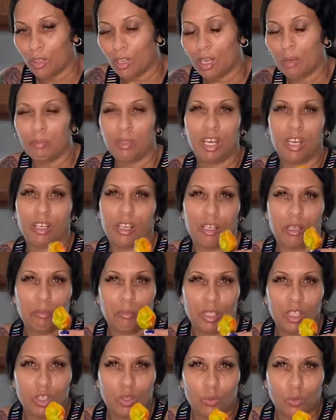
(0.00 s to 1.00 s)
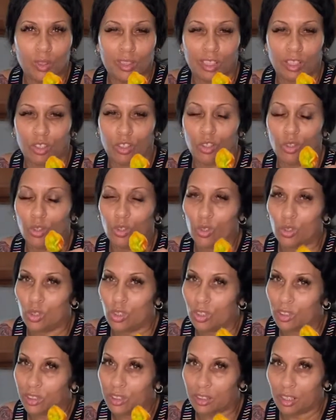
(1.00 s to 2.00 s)
I'm not going to be using the
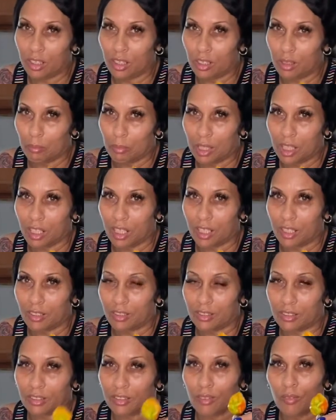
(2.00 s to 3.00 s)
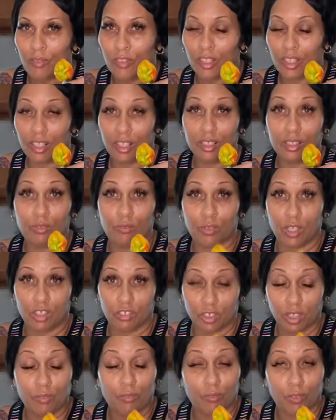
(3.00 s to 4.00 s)
whole thing because it's
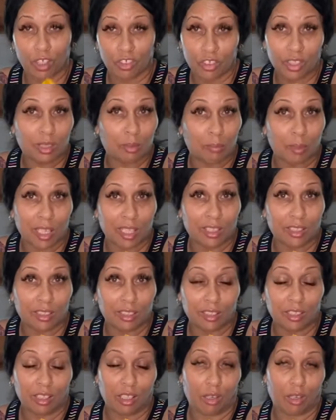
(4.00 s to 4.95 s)
very, very spicy.